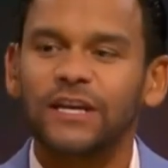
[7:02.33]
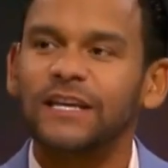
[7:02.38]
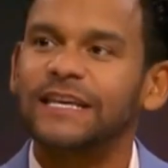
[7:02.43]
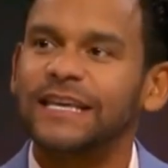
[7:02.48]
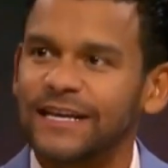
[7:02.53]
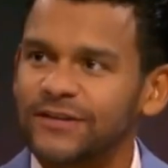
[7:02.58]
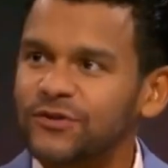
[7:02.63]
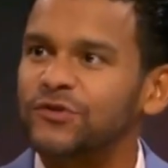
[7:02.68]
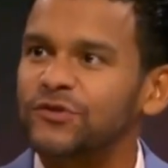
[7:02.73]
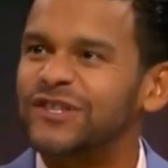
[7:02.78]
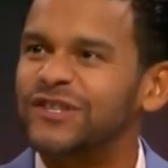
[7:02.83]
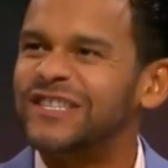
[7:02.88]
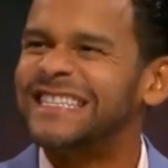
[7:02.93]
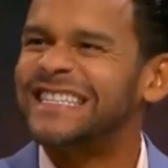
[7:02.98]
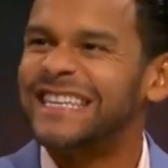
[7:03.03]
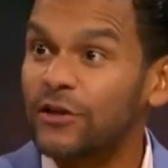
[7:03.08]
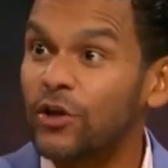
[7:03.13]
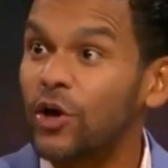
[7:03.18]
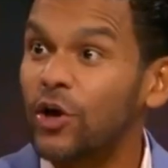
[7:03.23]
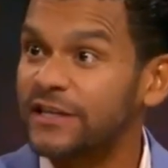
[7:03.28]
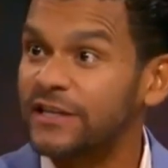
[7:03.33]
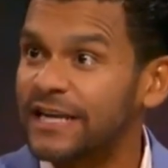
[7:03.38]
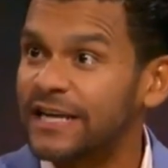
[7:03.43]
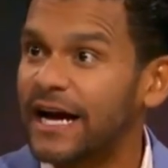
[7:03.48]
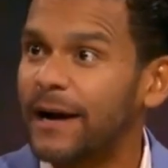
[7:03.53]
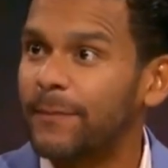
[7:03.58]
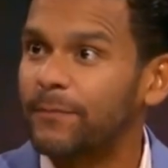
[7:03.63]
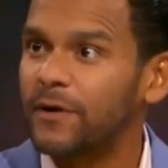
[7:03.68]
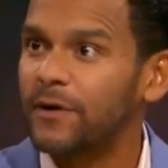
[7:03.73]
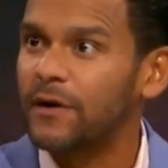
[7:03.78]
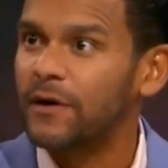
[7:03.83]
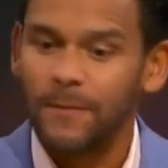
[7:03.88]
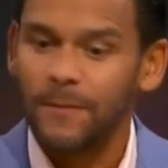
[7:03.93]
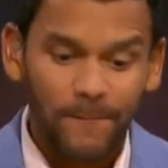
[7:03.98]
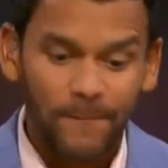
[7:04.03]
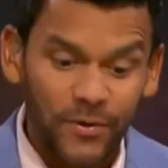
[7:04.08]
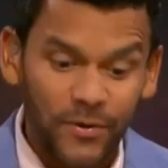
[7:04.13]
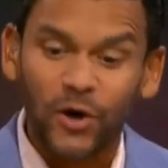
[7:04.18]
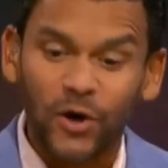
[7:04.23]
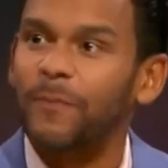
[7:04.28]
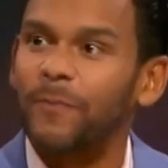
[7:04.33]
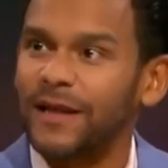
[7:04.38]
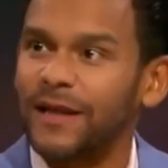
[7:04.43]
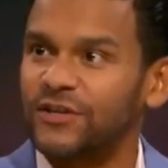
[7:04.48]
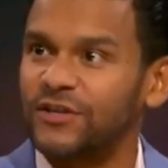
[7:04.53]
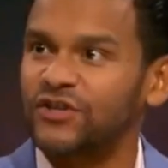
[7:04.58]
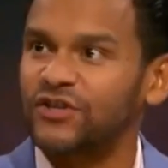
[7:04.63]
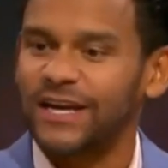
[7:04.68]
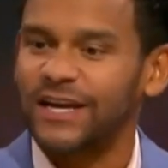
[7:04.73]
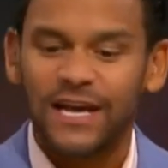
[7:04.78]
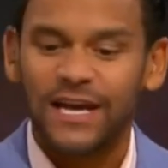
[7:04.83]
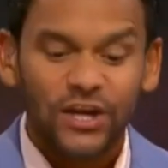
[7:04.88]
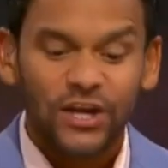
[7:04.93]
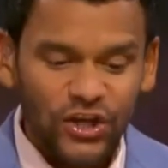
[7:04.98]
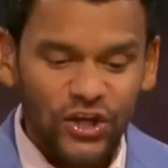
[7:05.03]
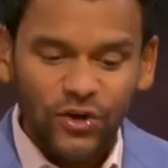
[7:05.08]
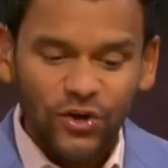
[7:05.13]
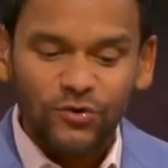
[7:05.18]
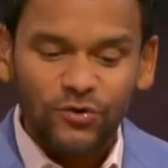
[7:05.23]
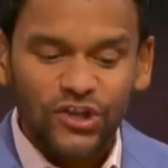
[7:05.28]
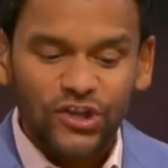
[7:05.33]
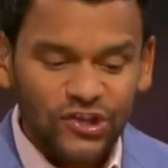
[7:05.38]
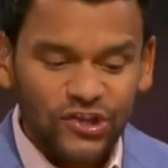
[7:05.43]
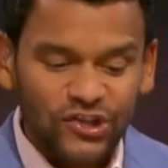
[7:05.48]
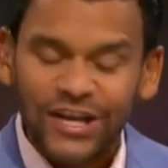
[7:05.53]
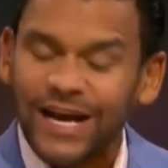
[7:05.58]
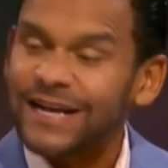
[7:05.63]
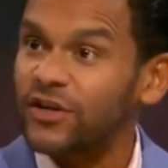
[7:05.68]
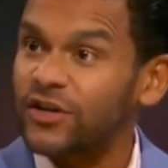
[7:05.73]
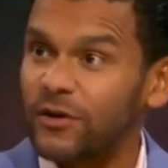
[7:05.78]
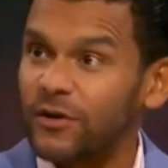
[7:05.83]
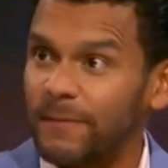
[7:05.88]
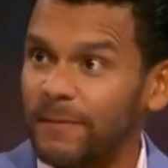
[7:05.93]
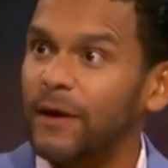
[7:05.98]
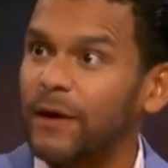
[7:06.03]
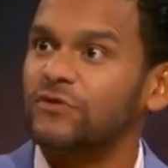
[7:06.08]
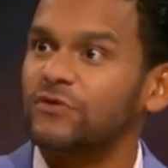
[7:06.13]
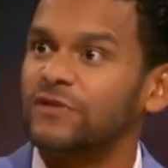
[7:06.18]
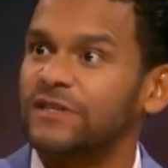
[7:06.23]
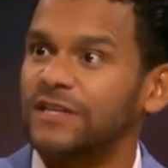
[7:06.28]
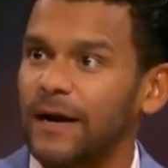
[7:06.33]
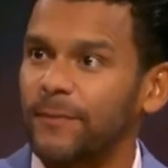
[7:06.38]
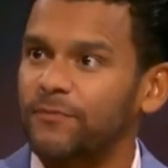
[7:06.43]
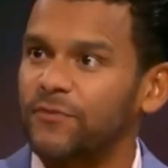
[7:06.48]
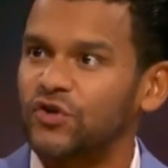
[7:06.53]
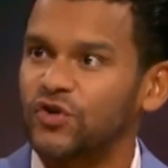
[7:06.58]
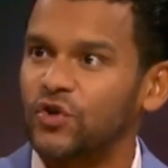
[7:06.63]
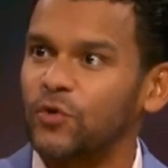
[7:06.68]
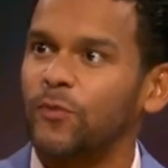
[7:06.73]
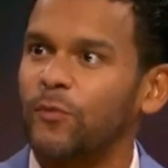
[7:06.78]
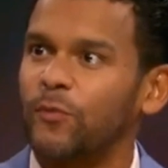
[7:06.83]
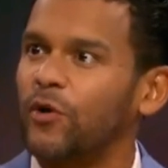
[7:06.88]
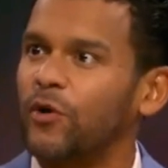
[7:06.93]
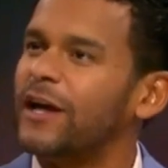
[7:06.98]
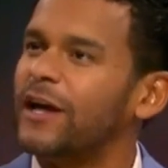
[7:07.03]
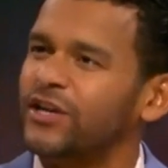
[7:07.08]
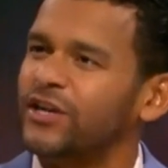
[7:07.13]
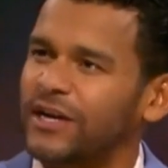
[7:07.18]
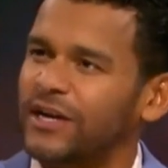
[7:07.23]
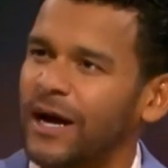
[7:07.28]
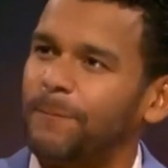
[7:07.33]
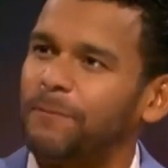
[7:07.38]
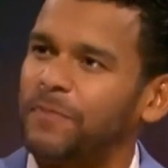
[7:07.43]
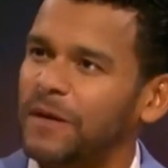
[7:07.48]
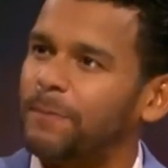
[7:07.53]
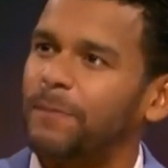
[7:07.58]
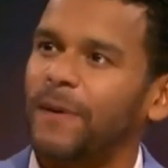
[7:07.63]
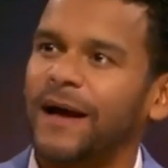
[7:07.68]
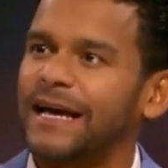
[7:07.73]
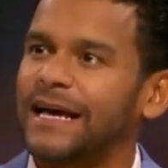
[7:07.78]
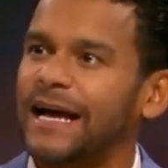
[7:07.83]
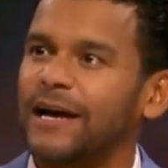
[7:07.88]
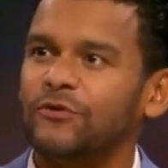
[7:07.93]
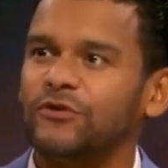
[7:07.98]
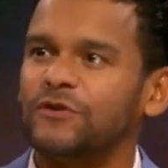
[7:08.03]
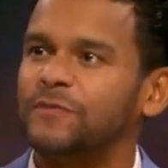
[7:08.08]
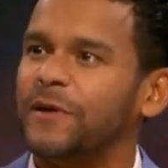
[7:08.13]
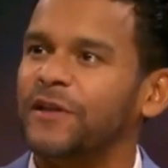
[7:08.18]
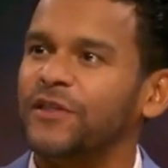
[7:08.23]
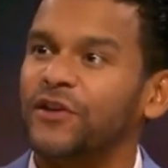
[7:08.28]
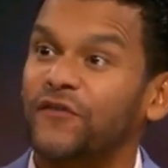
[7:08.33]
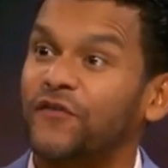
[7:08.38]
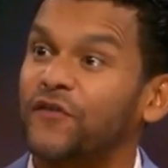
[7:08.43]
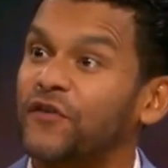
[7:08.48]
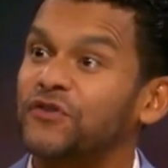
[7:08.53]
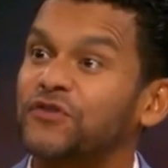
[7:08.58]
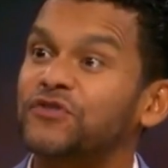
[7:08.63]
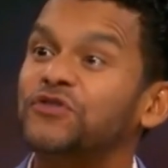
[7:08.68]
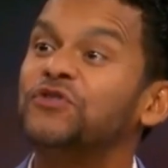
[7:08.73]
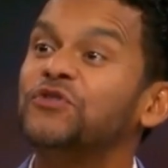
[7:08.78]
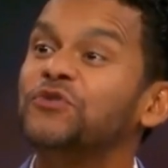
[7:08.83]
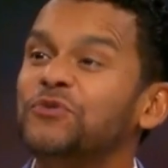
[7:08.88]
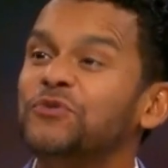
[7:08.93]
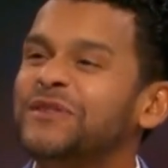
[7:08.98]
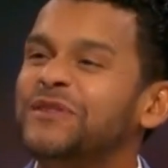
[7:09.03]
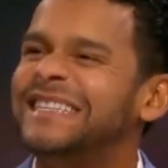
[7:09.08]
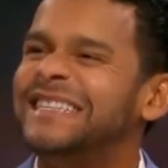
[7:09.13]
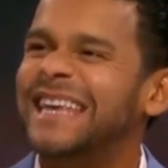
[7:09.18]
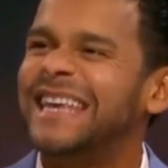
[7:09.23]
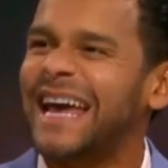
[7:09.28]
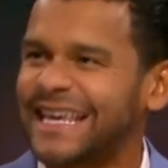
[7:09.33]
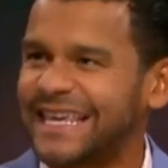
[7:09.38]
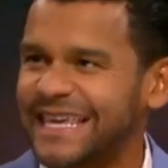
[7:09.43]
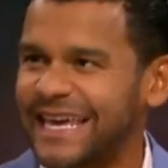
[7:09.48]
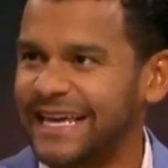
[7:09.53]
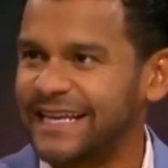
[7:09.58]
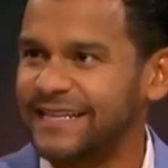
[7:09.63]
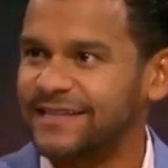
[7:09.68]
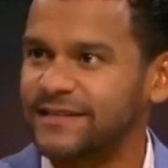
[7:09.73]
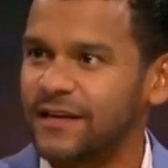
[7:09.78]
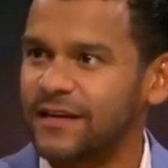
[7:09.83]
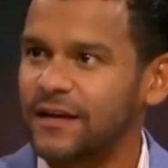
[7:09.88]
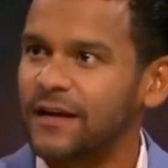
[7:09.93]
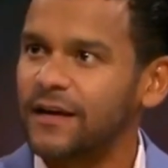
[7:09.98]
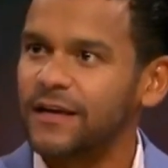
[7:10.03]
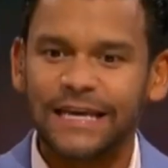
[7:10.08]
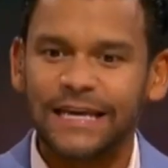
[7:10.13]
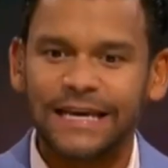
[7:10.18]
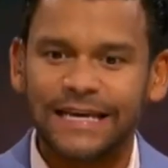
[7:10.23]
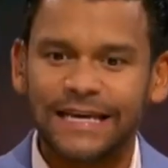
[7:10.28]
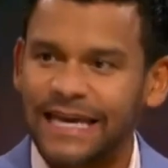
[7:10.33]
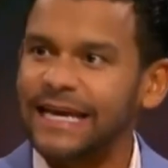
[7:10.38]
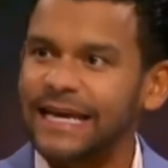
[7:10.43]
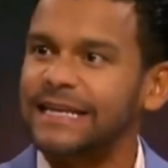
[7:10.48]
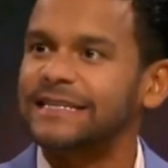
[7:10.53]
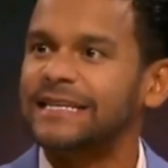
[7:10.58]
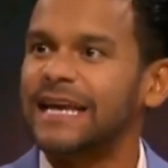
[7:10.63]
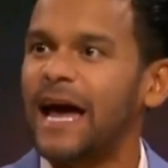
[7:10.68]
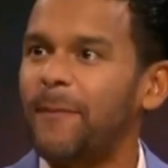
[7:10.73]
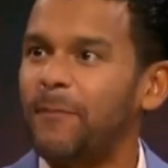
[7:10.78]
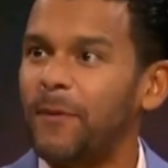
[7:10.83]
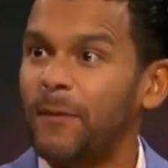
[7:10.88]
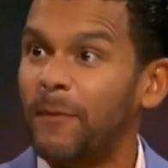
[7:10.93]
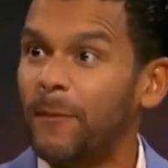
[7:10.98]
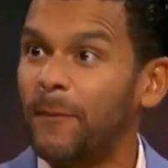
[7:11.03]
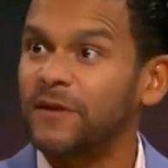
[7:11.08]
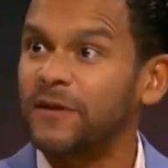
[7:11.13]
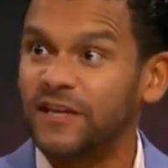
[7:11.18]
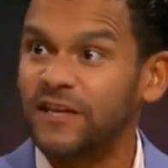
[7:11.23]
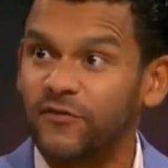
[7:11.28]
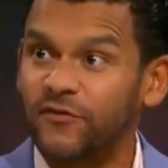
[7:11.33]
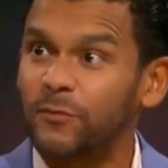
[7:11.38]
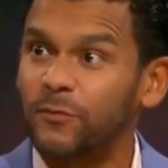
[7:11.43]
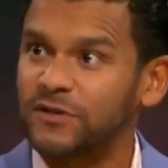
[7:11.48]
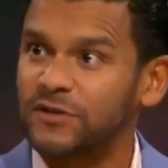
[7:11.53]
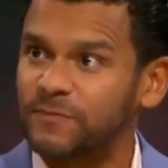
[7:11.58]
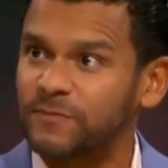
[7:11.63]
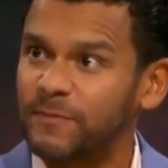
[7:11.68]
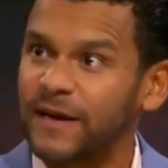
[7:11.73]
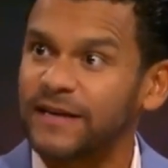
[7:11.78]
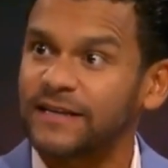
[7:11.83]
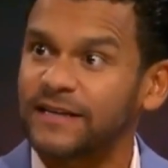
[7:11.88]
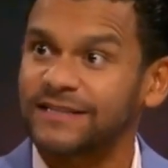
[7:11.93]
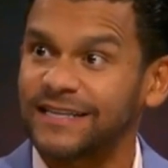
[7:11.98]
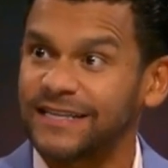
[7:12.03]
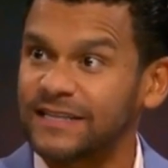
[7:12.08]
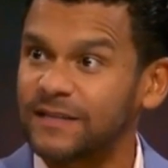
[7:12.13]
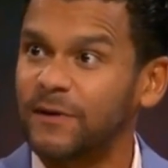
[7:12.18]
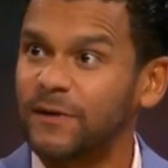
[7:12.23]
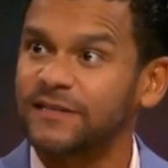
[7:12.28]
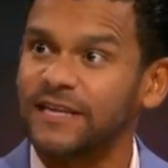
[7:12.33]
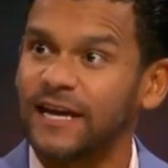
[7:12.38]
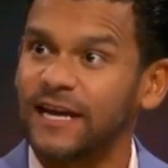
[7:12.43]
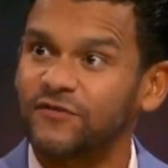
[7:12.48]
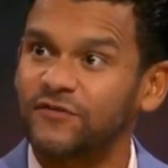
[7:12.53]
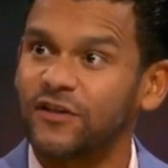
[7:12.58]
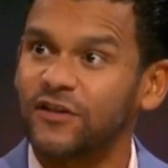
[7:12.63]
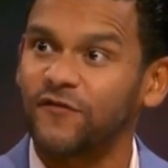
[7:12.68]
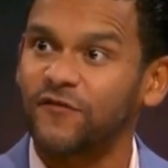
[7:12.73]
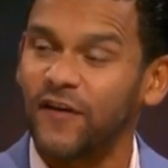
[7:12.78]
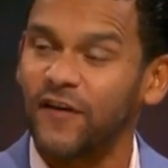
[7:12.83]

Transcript: Guess who's still on top? Bill Belichick. You just got to the mountaintop, the Super Bowl, and you got beat by a guy who's been there for 2 decades. You can't dap him up and give him respect 6 months after the fact.